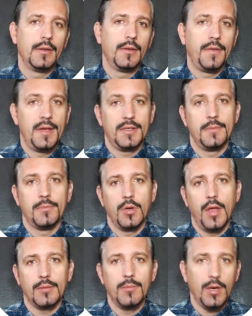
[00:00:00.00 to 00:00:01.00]
fancy
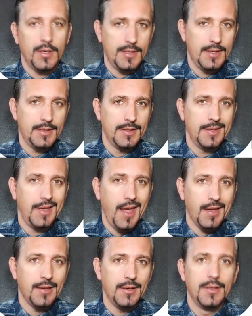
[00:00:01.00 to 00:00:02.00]
product boxes
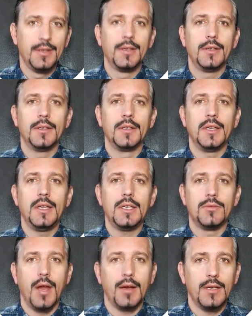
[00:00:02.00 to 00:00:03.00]
and an
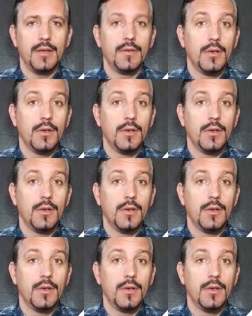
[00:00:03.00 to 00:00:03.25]
interactive